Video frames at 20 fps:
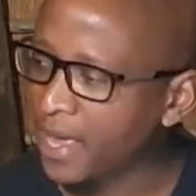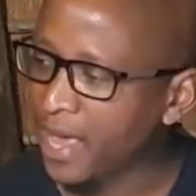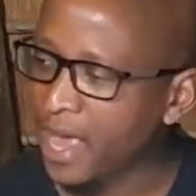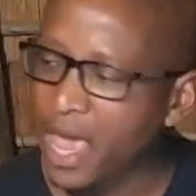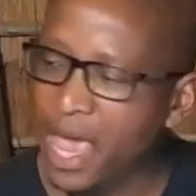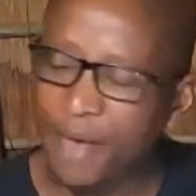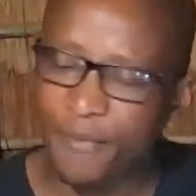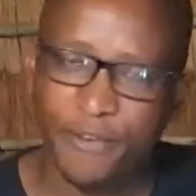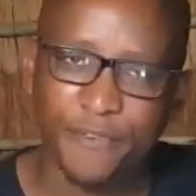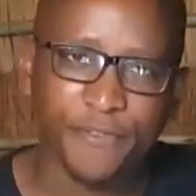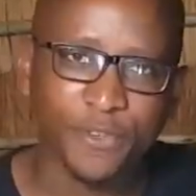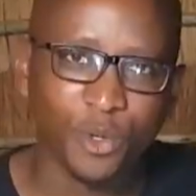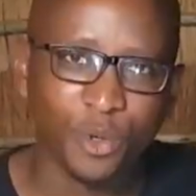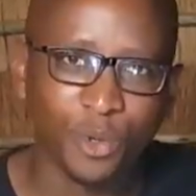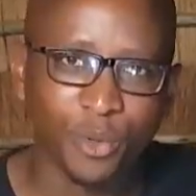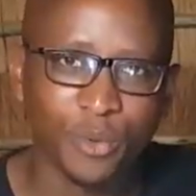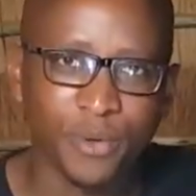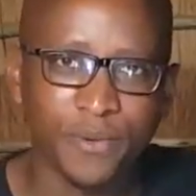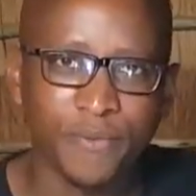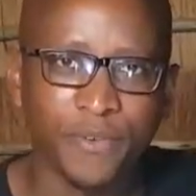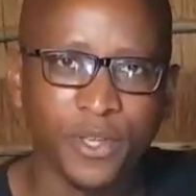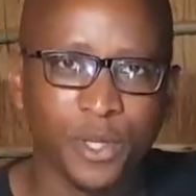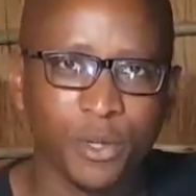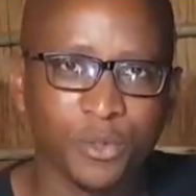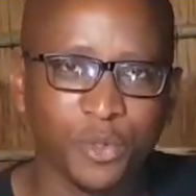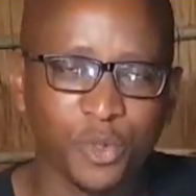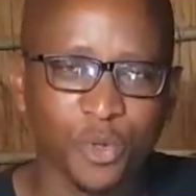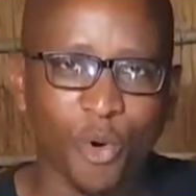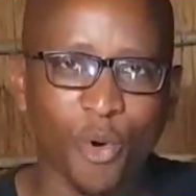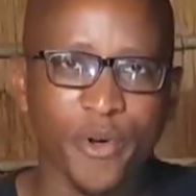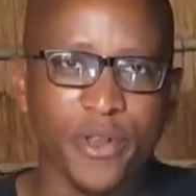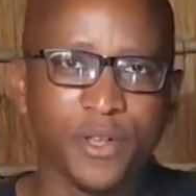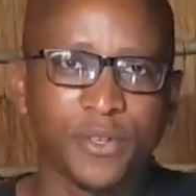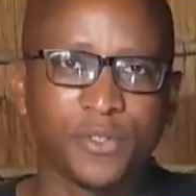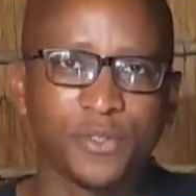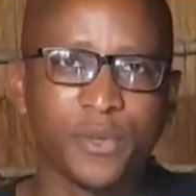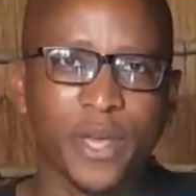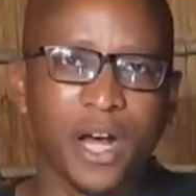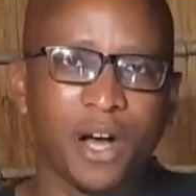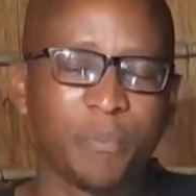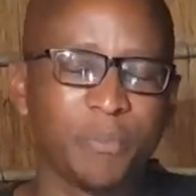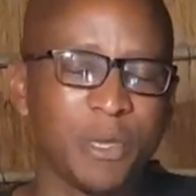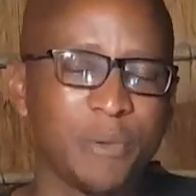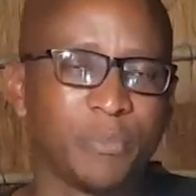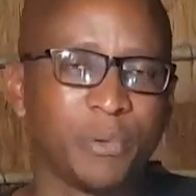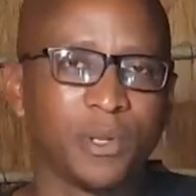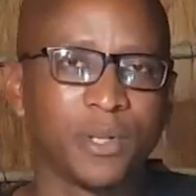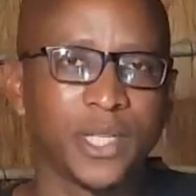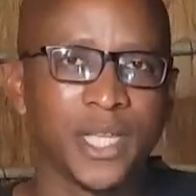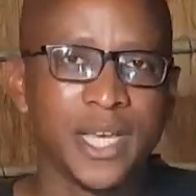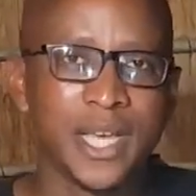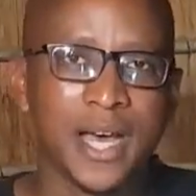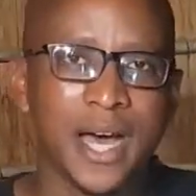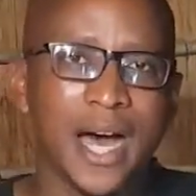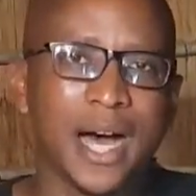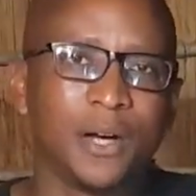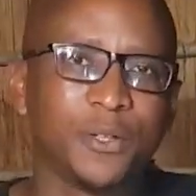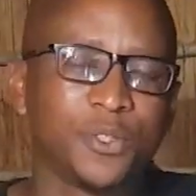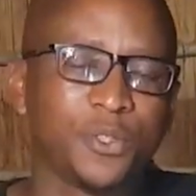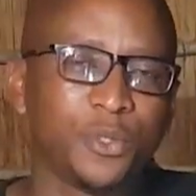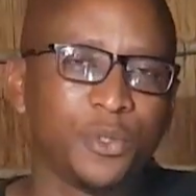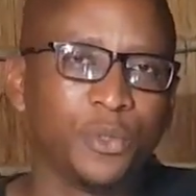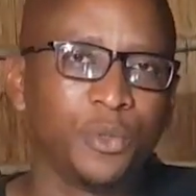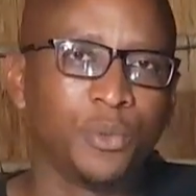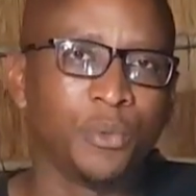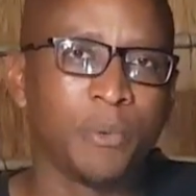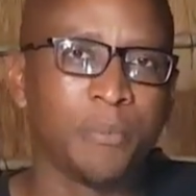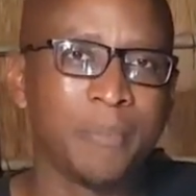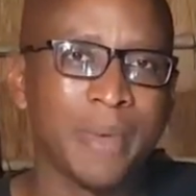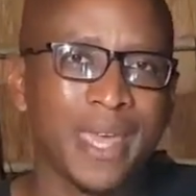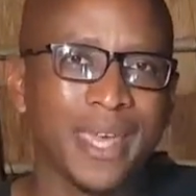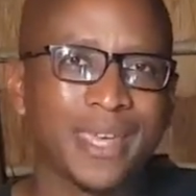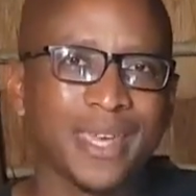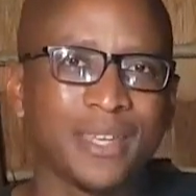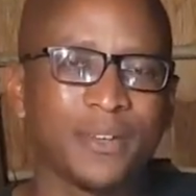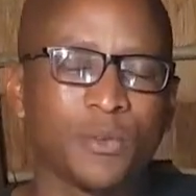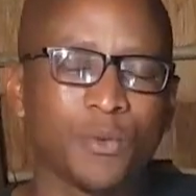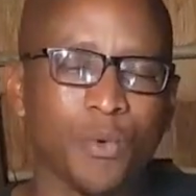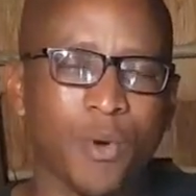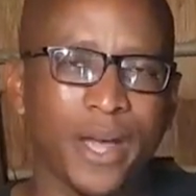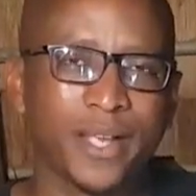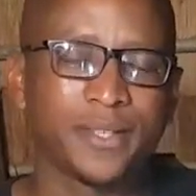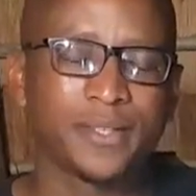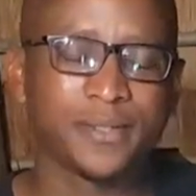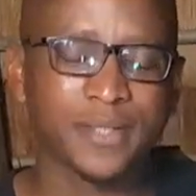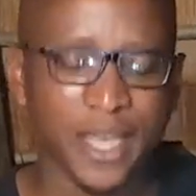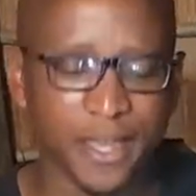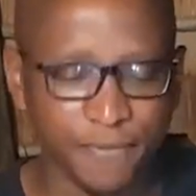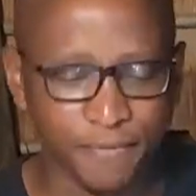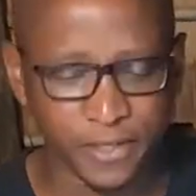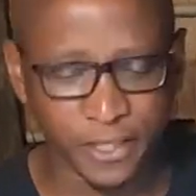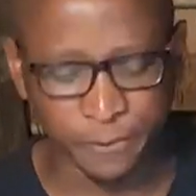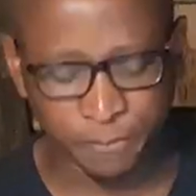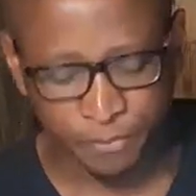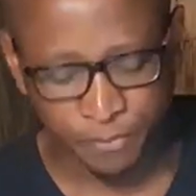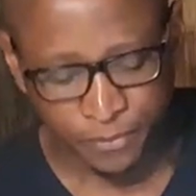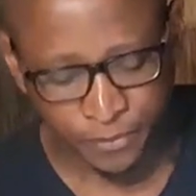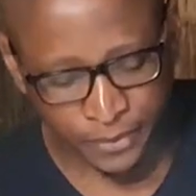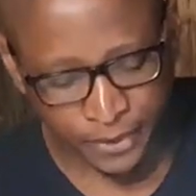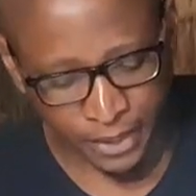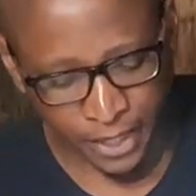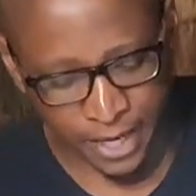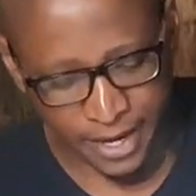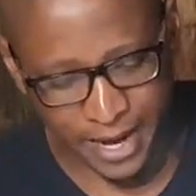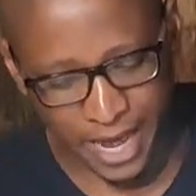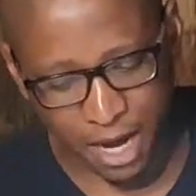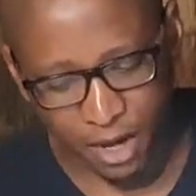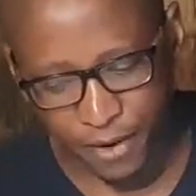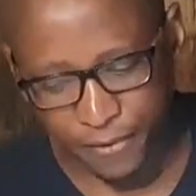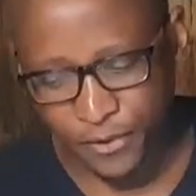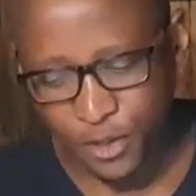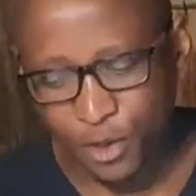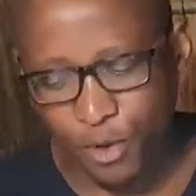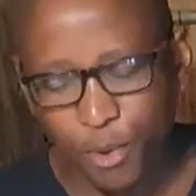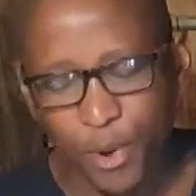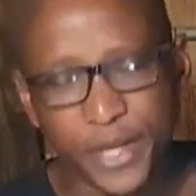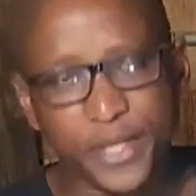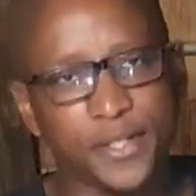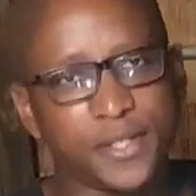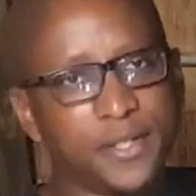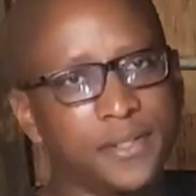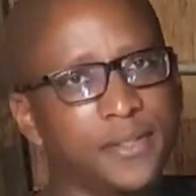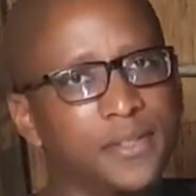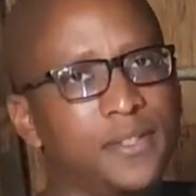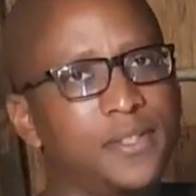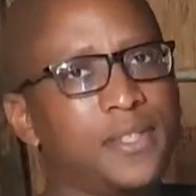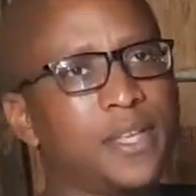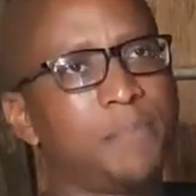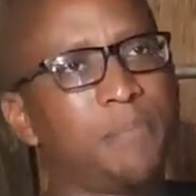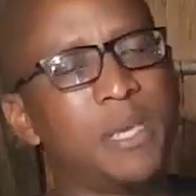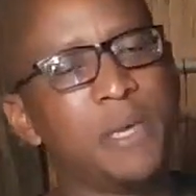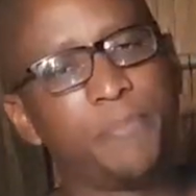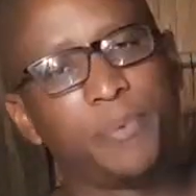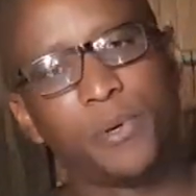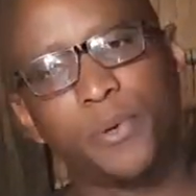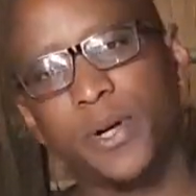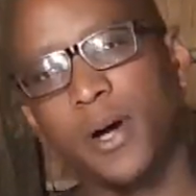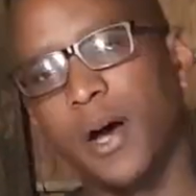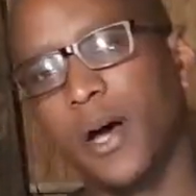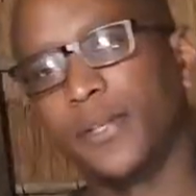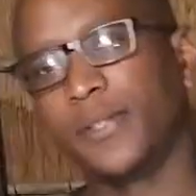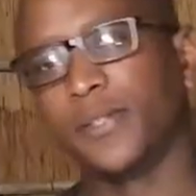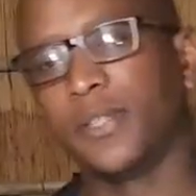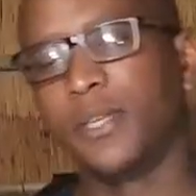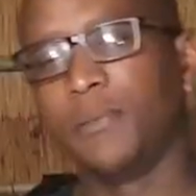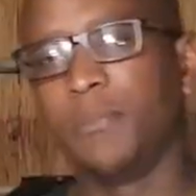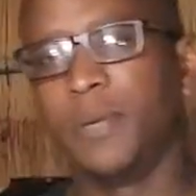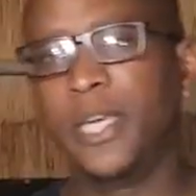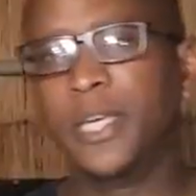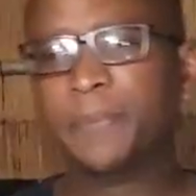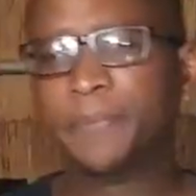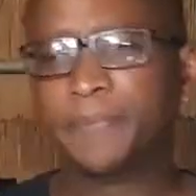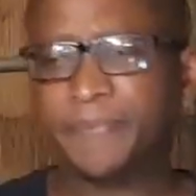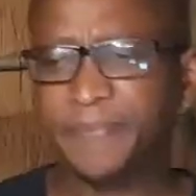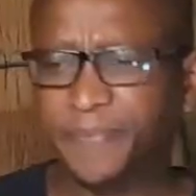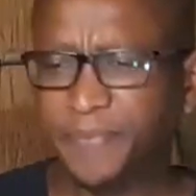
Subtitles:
have a few video tutorials to help people how to make it quite safely. Now, a few questions that people were asking me.